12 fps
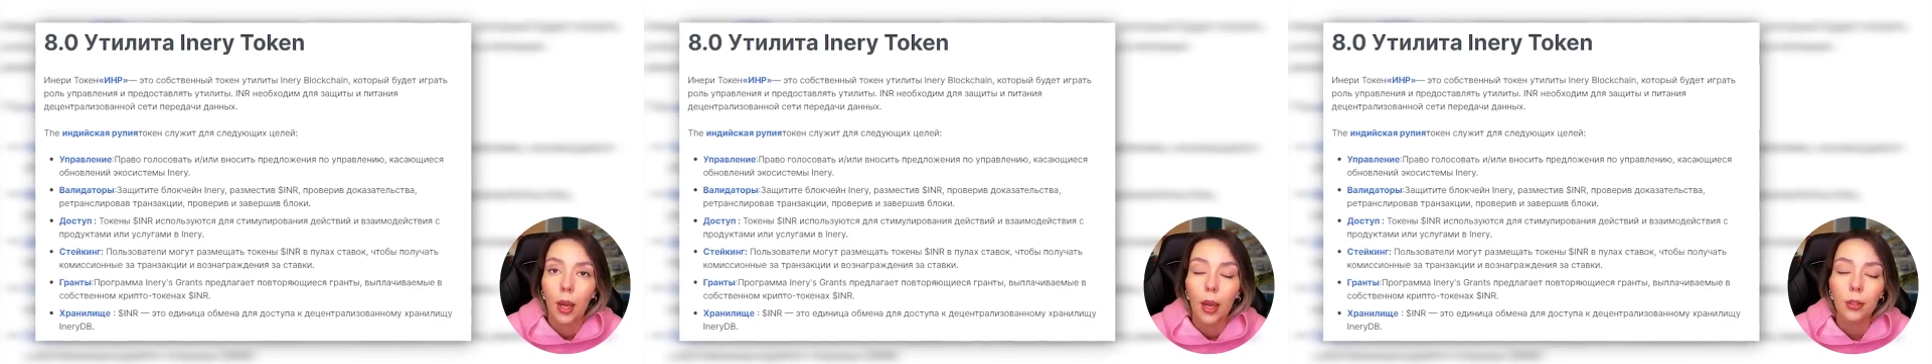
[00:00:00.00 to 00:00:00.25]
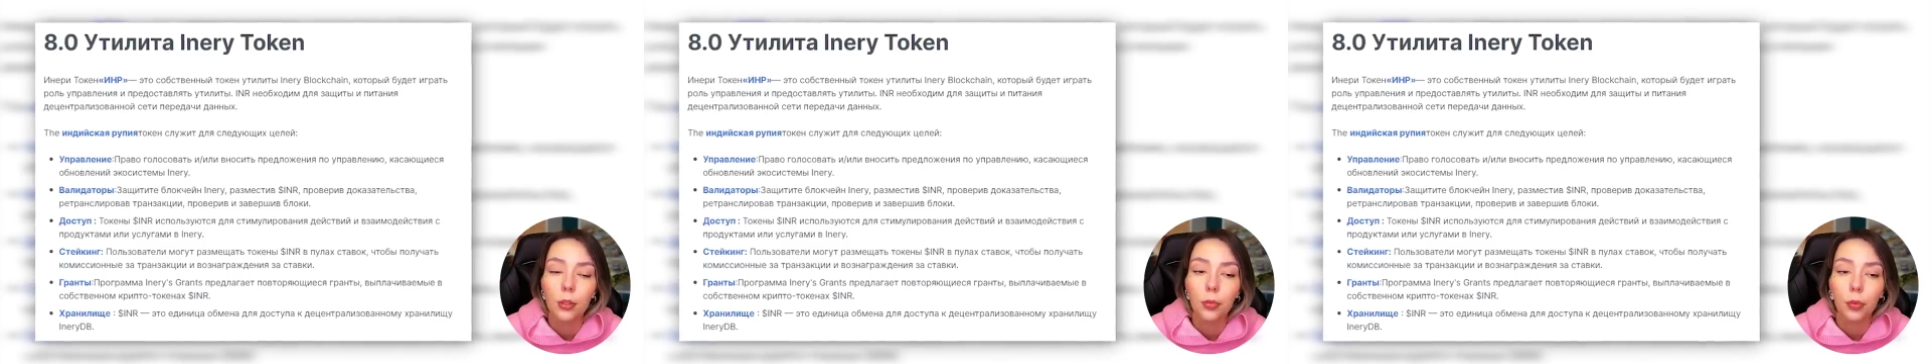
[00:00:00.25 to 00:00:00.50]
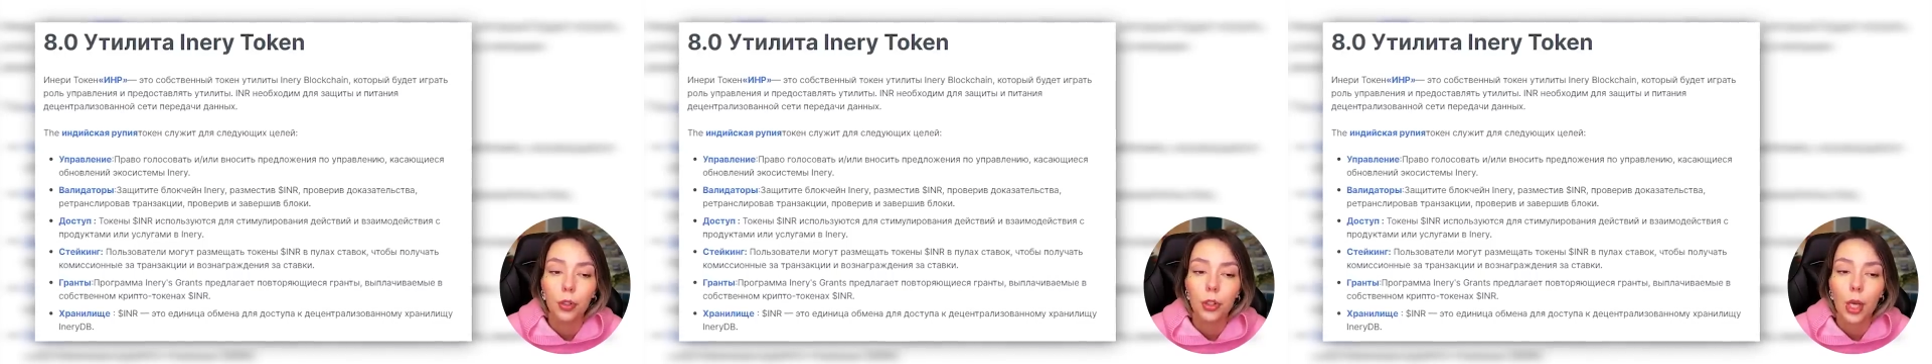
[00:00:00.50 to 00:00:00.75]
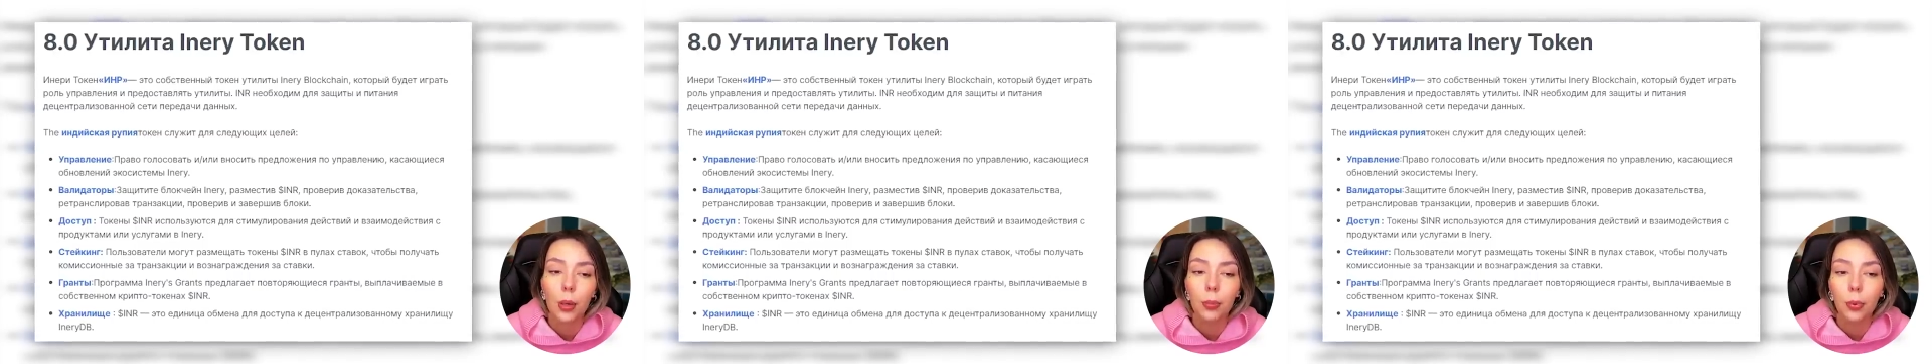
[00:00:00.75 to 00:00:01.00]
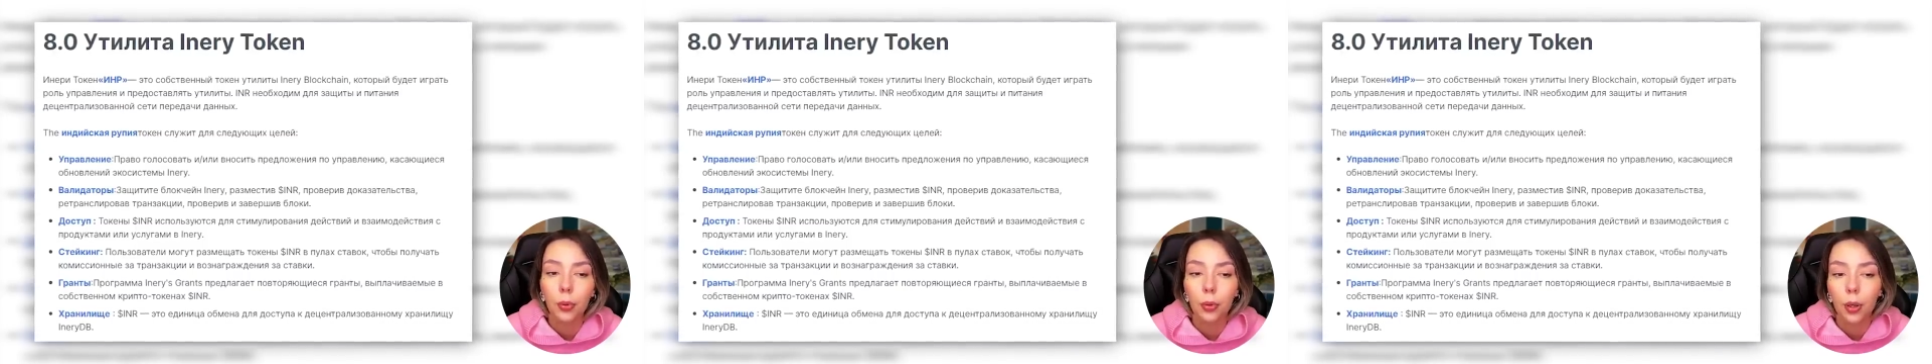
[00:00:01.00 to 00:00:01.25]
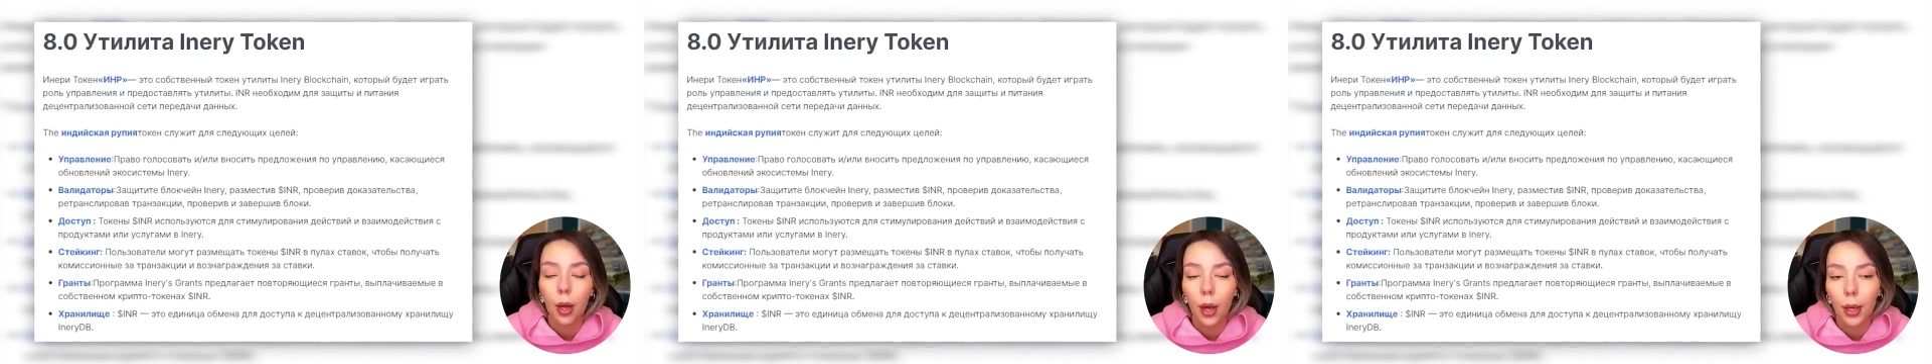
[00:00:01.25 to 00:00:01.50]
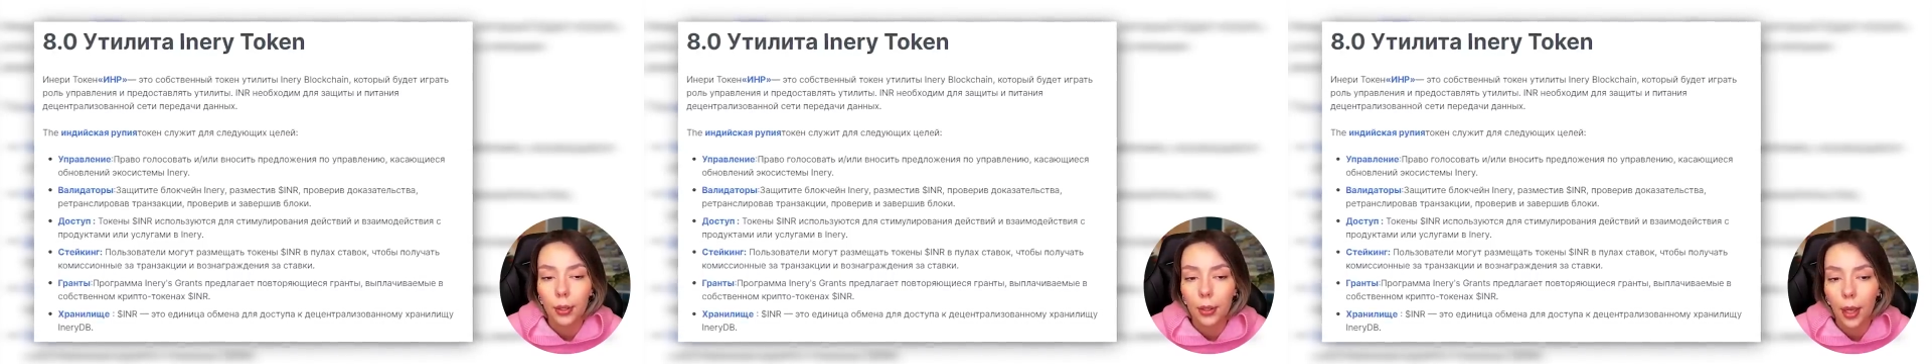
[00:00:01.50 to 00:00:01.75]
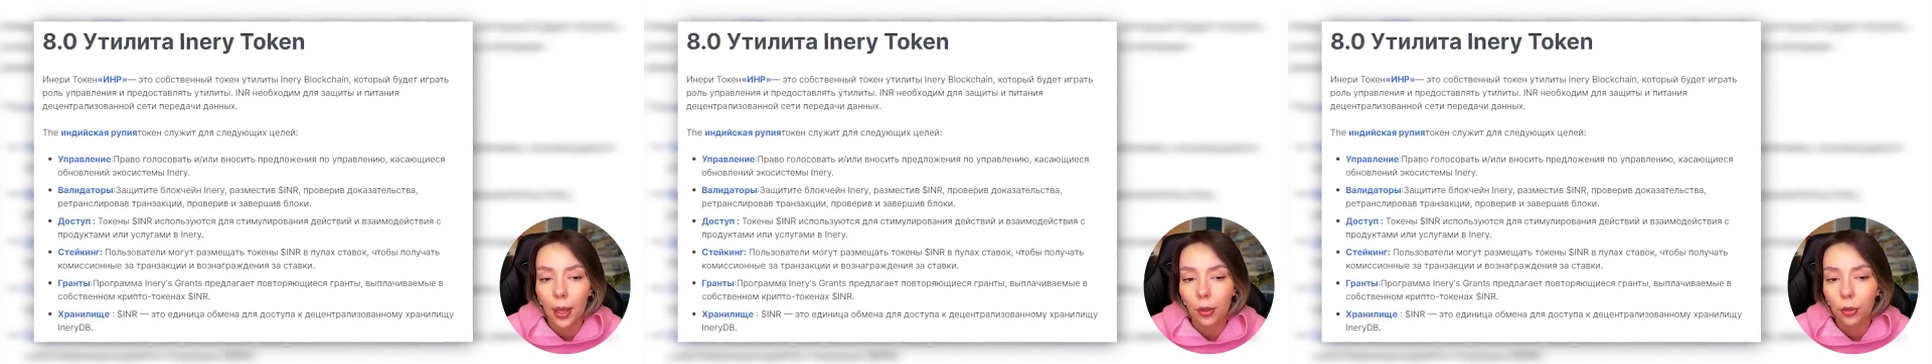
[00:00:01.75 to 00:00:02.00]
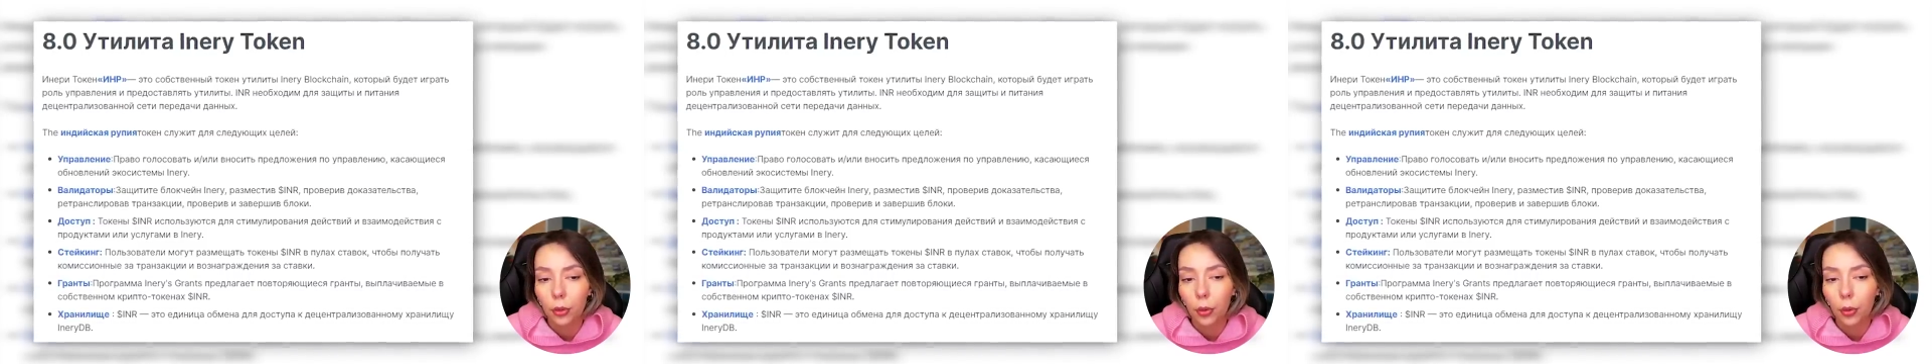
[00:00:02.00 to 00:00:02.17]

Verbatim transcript: and for example, INR